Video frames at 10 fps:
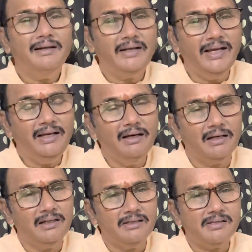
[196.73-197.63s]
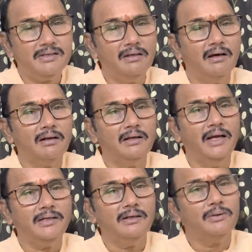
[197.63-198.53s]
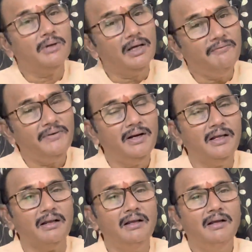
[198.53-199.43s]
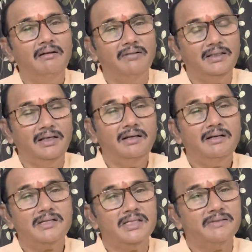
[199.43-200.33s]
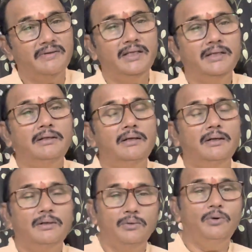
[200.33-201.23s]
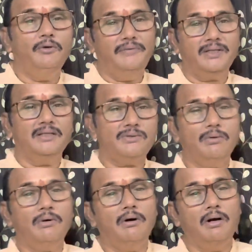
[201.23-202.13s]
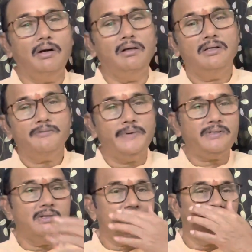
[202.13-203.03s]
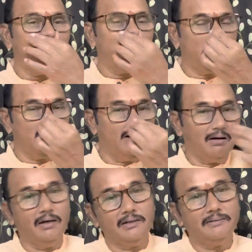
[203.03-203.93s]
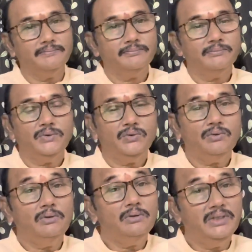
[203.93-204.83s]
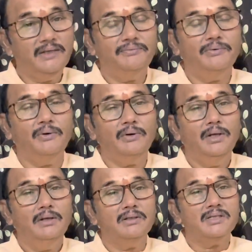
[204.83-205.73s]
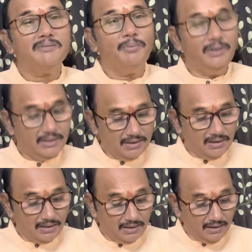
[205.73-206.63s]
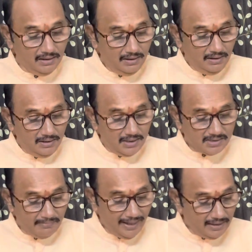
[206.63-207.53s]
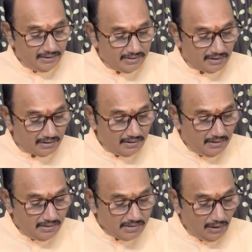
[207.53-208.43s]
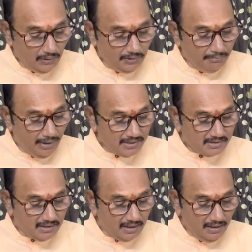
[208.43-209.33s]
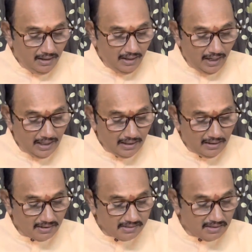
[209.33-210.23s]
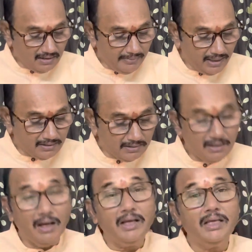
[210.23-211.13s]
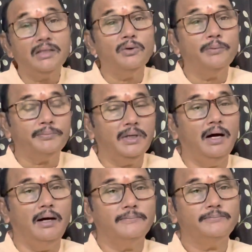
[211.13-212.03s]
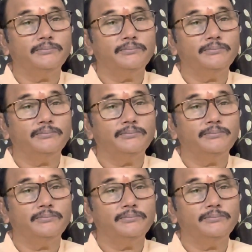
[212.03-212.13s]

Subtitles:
take her decision, or actually to confront her whether she is willing to go for the so-called special services or not. So therefore, this Pulkit ARYA, his manager Saurav Bhaskar and assistant manager Ankit Gupta,